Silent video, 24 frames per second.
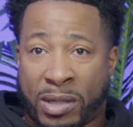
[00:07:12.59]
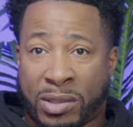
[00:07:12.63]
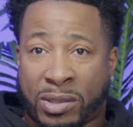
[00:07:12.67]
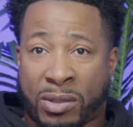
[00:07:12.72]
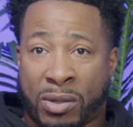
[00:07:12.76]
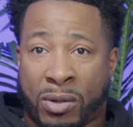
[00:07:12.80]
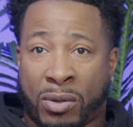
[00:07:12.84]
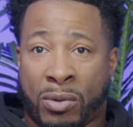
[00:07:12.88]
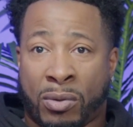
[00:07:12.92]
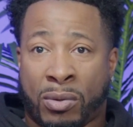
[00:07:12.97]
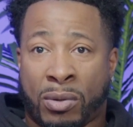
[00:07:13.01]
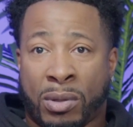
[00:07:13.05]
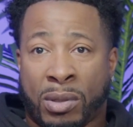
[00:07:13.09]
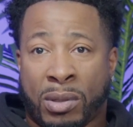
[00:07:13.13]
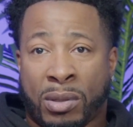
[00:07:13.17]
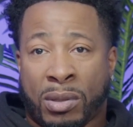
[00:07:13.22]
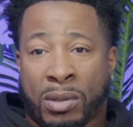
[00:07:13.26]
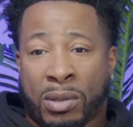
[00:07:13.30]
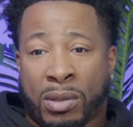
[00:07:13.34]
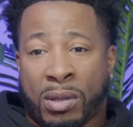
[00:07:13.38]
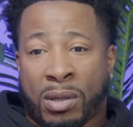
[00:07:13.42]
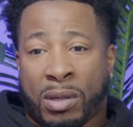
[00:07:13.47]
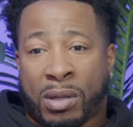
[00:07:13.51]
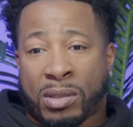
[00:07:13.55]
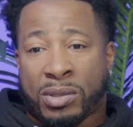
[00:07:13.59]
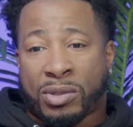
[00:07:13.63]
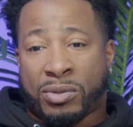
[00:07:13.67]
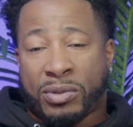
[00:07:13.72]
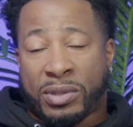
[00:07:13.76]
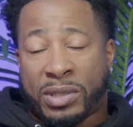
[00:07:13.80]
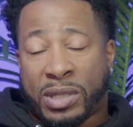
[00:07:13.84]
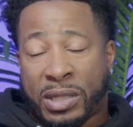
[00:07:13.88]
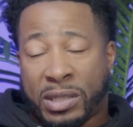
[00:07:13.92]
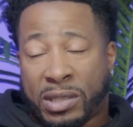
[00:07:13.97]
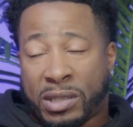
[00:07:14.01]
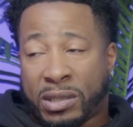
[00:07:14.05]
So,
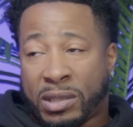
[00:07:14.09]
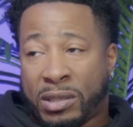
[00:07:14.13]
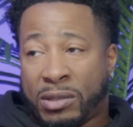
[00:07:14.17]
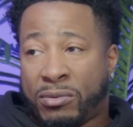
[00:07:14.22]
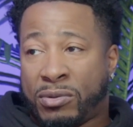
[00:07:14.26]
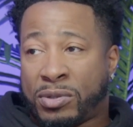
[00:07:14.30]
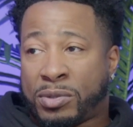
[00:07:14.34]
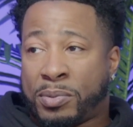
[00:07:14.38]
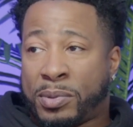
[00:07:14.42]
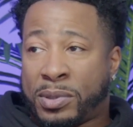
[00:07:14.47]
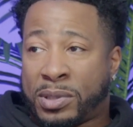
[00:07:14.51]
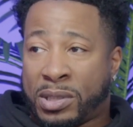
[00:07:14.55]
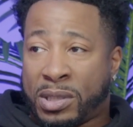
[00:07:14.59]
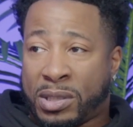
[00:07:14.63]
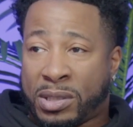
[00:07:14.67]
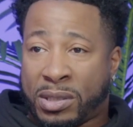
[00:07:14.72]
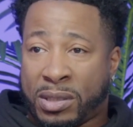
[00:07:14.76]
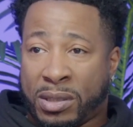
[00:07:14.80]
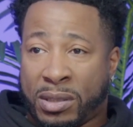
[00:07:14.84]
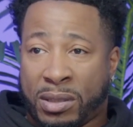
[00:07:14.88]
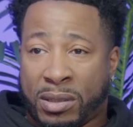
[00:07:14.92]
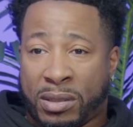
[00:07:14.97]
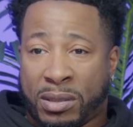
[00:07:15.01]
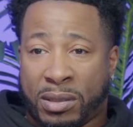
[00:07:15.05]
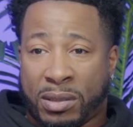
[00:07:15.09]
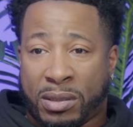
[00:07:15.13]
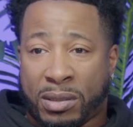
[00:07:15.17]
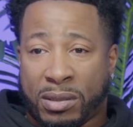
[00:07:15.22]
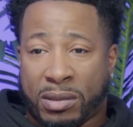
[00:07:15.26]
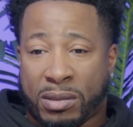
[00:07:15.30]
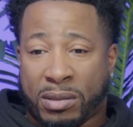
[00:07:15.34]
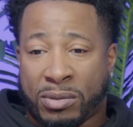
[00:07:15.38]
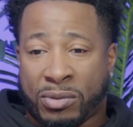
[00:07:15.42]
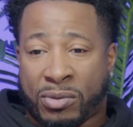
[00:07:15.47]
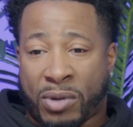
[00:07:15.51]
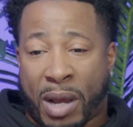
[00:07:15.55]
strategically was positioned,
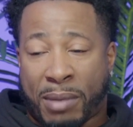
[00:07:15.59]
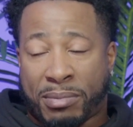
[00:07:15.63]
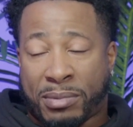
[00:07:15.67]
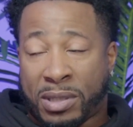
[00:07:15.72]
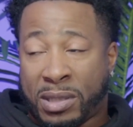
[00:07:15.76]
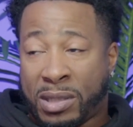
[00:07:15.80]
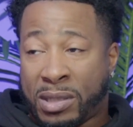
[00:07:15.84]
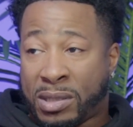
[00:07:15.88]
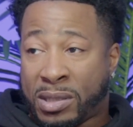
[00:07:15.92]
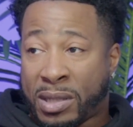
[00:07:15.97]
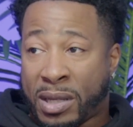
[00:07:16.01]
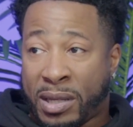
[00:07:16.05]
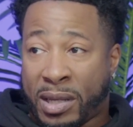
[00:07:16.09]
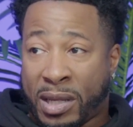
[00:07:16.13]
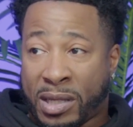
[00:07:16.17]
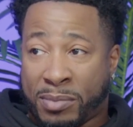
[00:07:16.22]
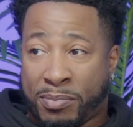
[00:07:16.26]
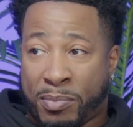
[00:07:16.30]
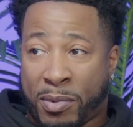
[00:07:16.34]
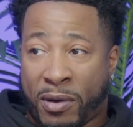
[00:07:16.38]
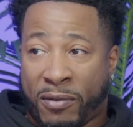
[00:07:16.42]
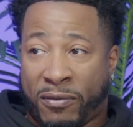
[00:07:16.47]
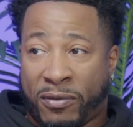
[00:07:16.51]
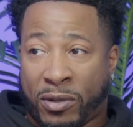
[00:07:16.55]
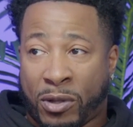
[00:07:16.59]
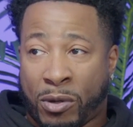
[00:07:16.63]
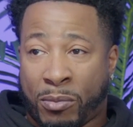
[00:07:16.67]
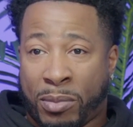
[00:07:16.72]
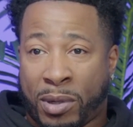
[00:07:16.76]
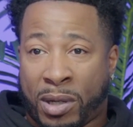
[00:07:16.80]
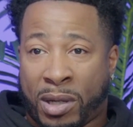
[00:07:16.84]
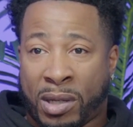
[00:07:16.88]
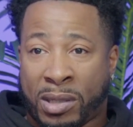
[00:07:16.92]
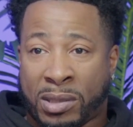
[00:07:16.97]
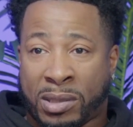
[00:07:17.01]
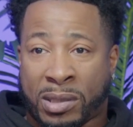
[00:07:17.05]
dropped into Say Yes Buffalo
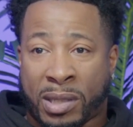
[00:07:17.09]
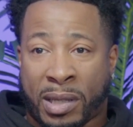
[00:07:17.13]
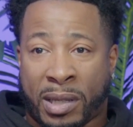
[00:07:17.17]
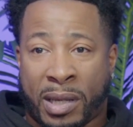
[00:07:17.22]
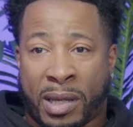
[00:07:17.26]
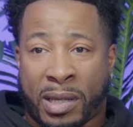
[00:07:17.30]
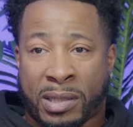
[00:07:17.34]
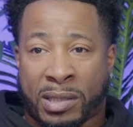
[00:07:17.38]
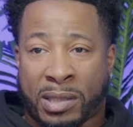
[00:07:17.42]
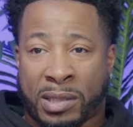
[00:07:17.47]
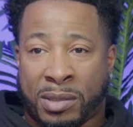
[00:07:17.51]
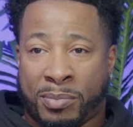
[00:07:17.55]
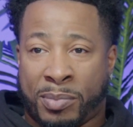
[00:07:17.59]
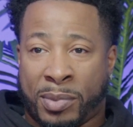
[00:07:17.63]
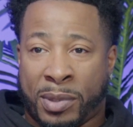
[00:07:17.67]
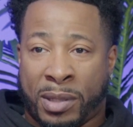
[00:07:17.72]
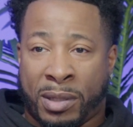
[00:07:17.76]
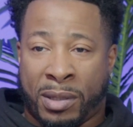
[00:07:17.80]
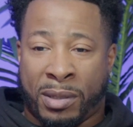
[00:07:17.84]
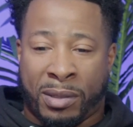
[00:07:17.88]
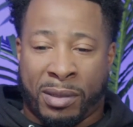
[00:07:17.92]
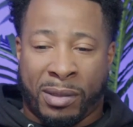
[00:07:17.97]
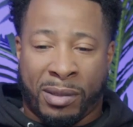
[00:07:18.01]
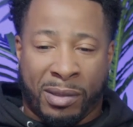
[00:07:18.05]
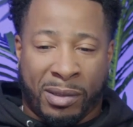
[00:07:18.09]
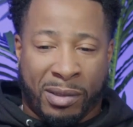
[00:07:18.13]
because Say Yes has been